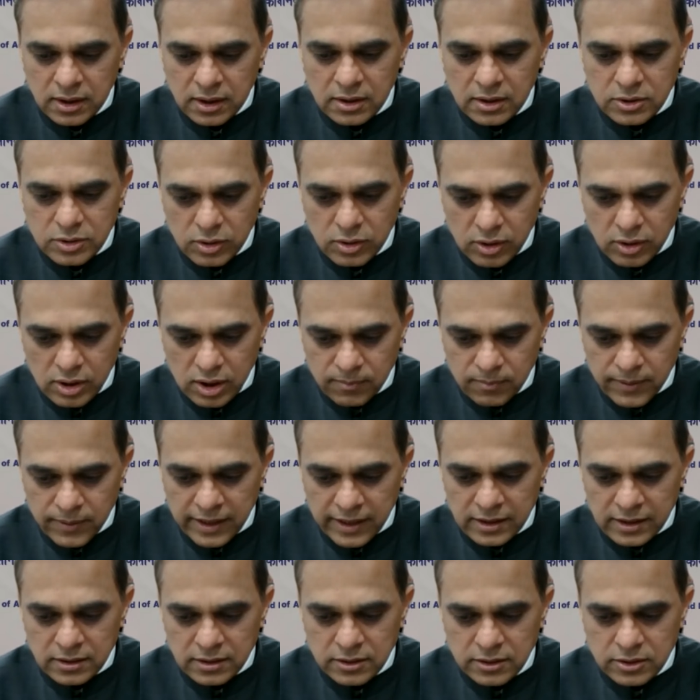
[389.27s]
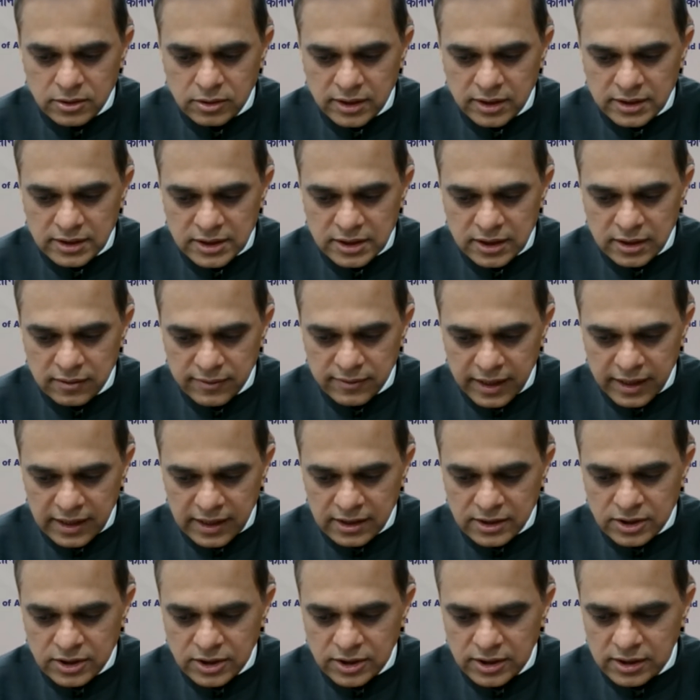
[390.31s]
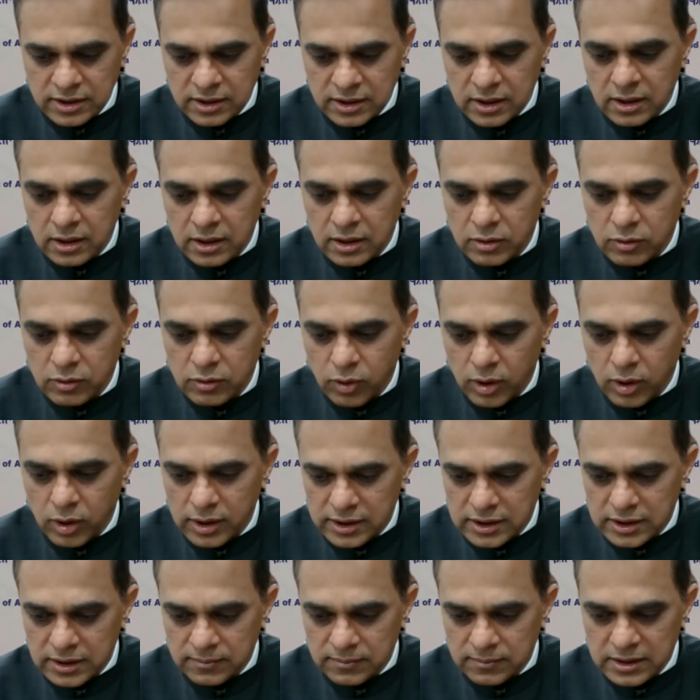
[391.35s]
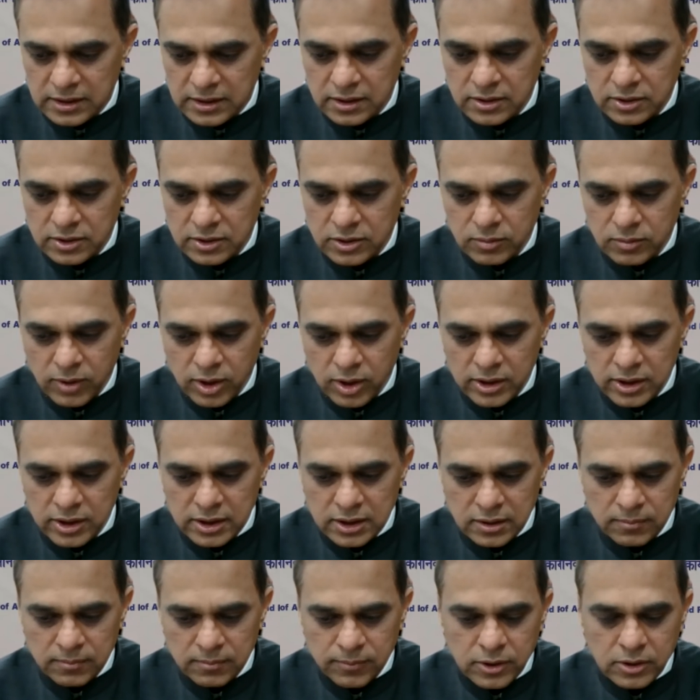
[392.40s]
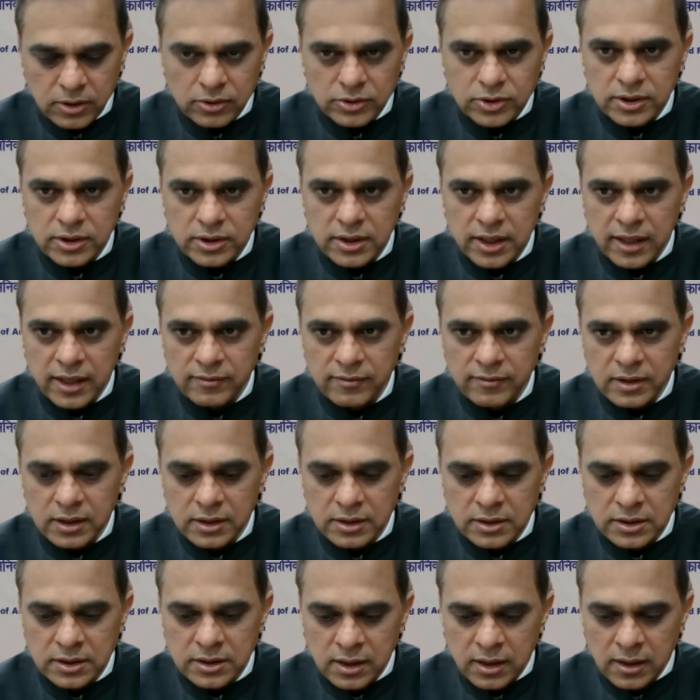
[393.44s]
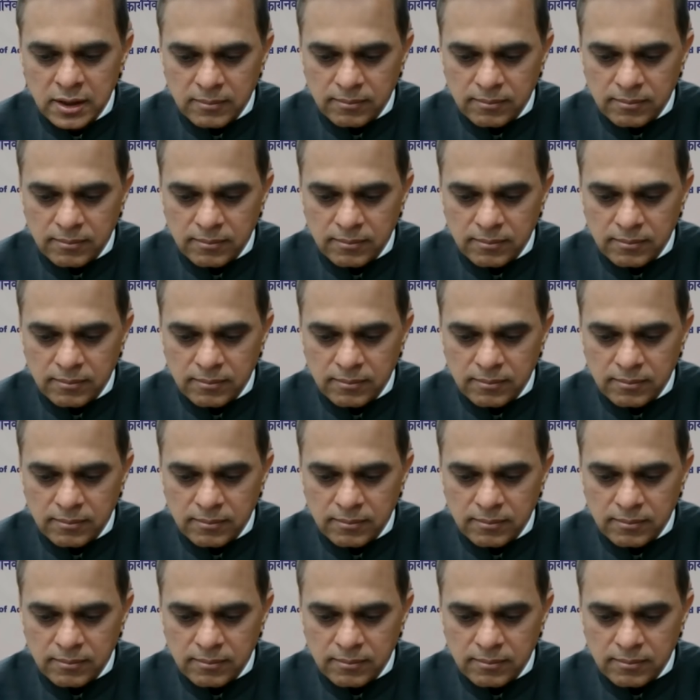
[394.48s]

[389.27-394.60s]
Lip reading: solar panels to conserve energy, quality meters to monitor pollution levels,